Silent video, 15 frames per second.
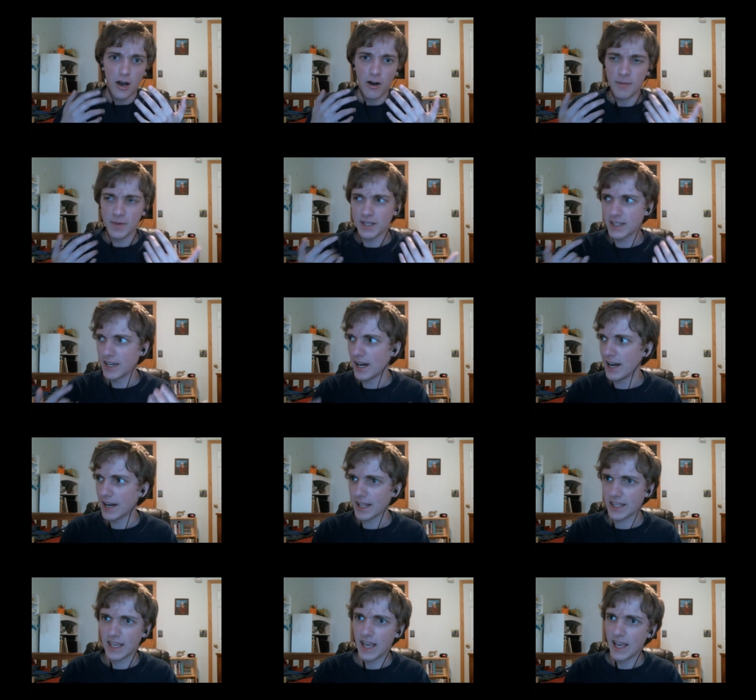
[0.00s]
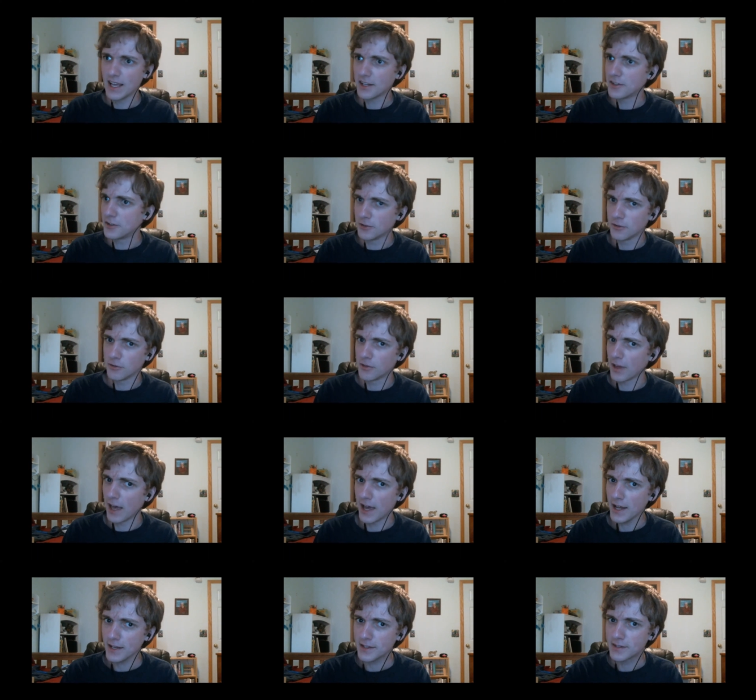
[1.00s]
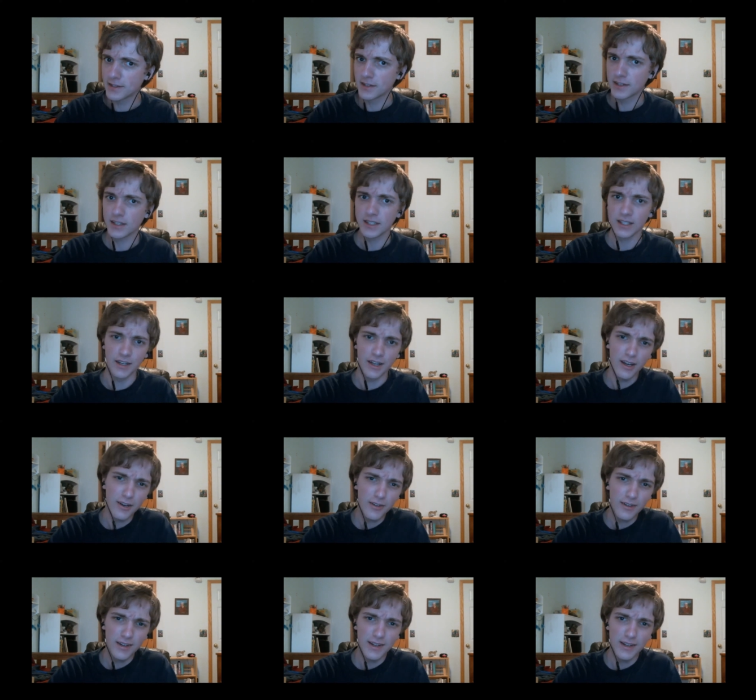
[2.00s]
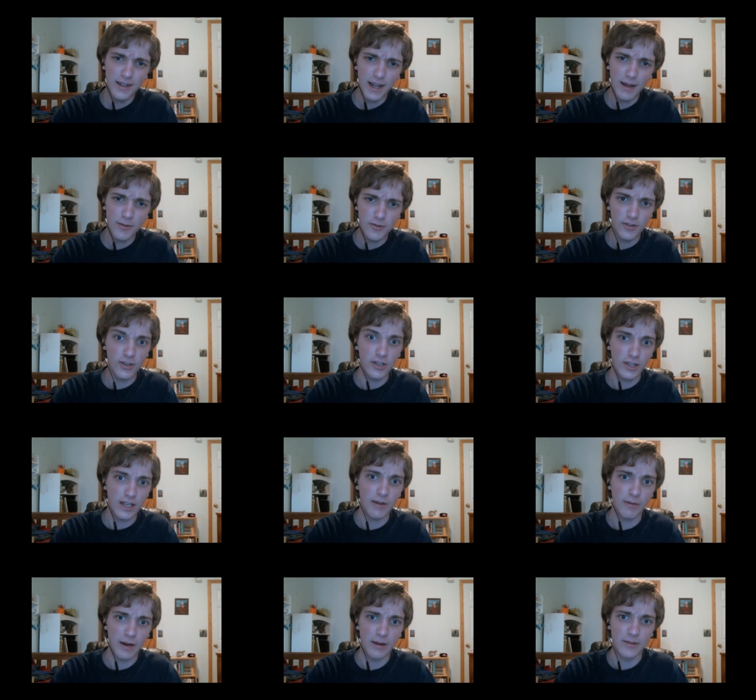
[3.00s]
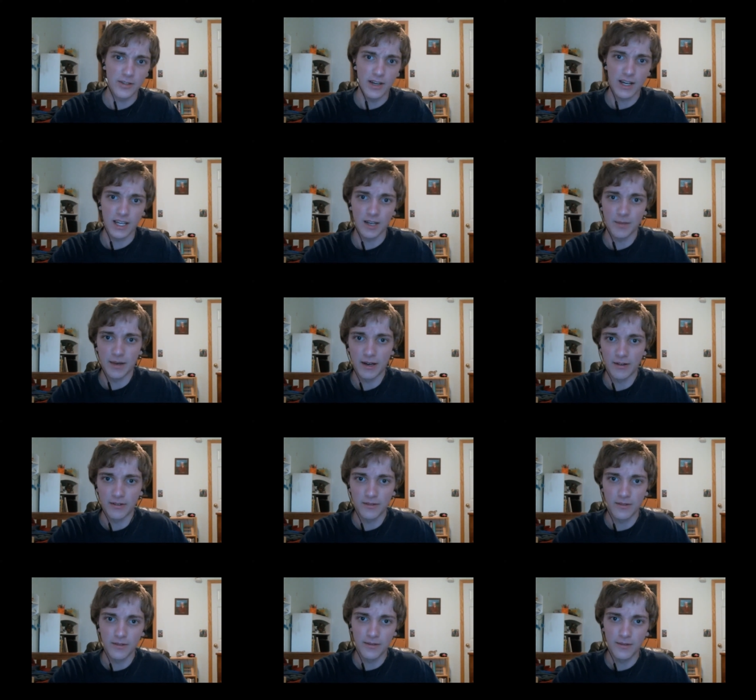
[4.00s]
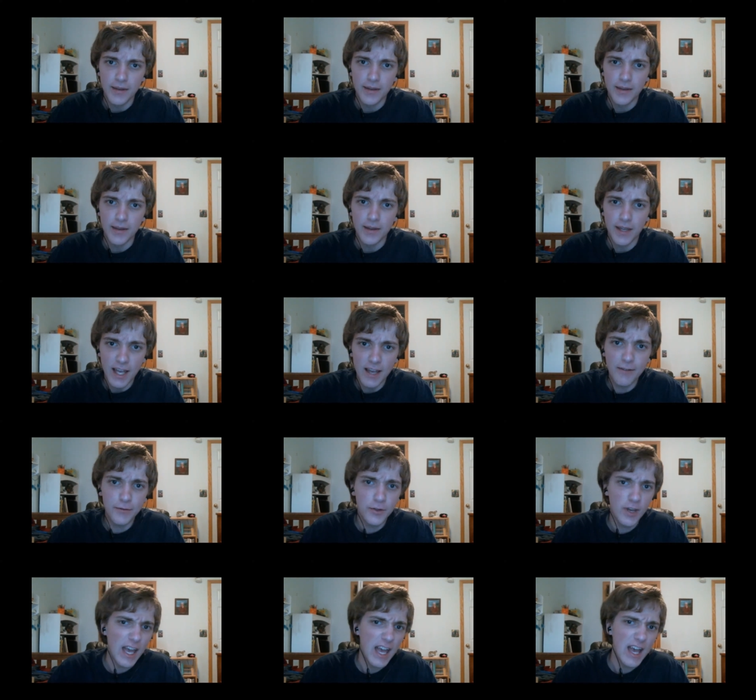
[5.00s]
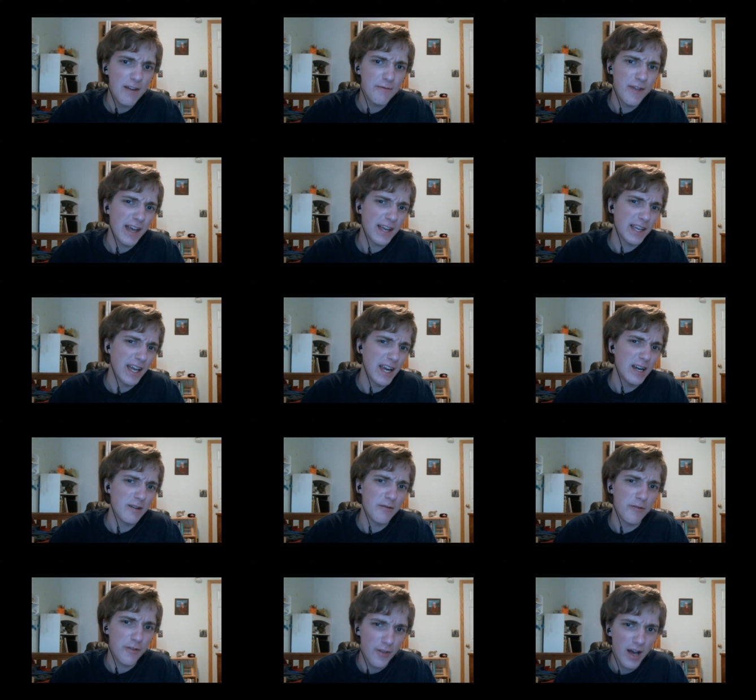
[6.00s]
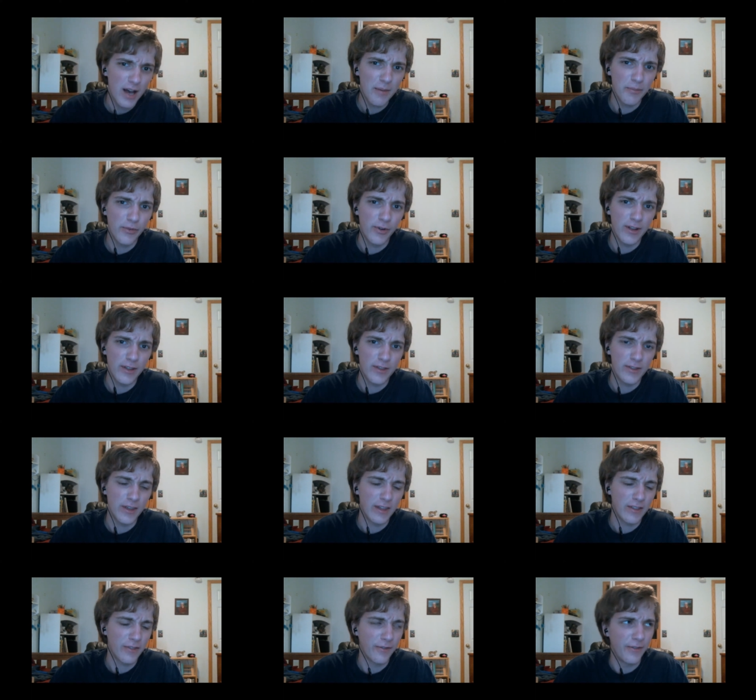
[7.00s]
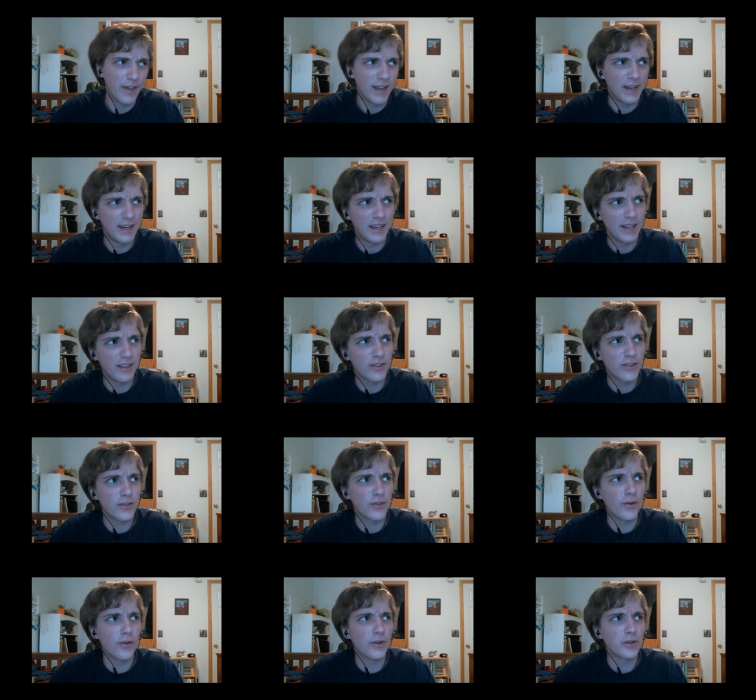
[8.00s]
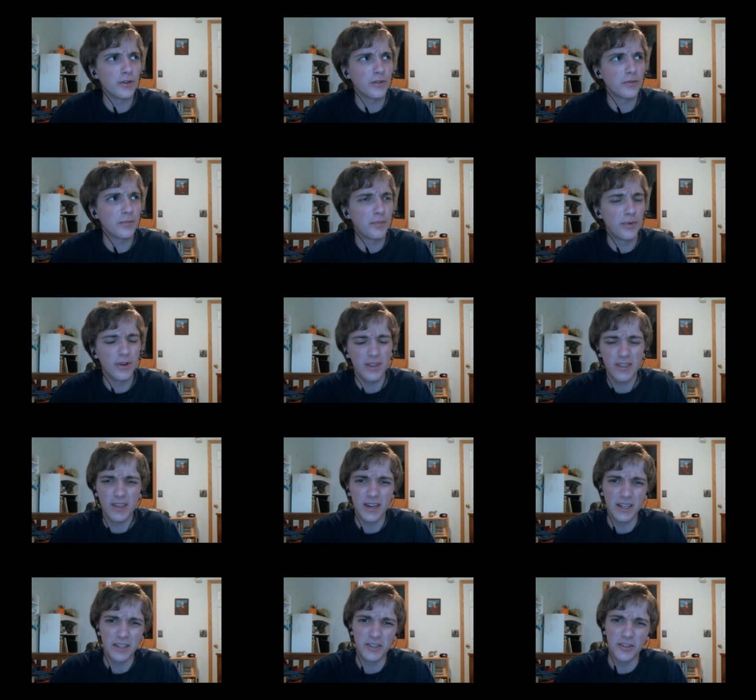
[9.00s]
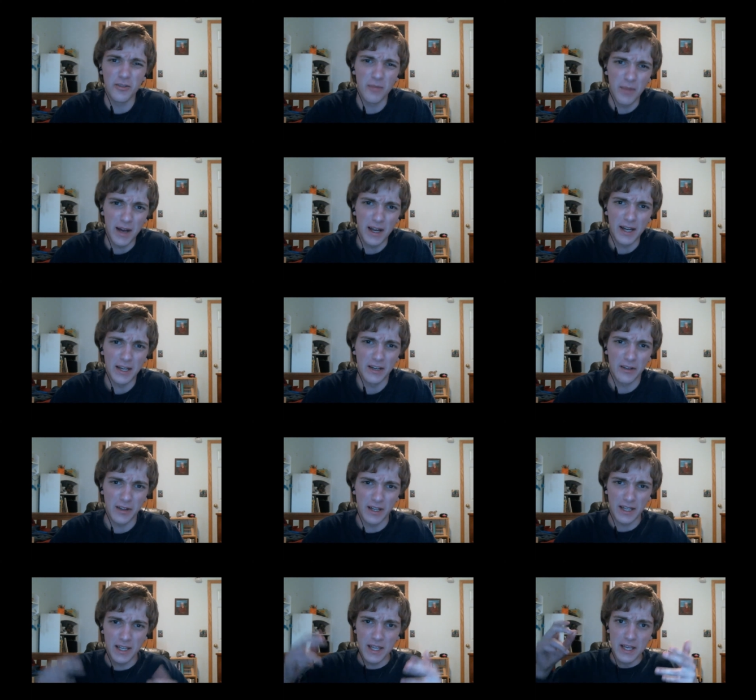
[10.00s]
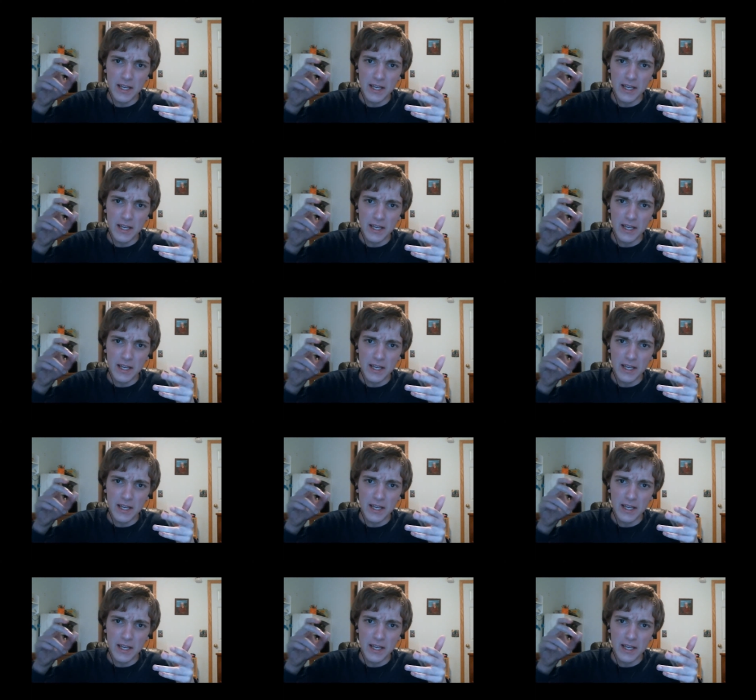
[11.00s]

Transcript: oh my god, I can't do that, you know? I'm sure you get what I'm talking about. If you have that kind of thought process, then it sort of puts it in your mind, like,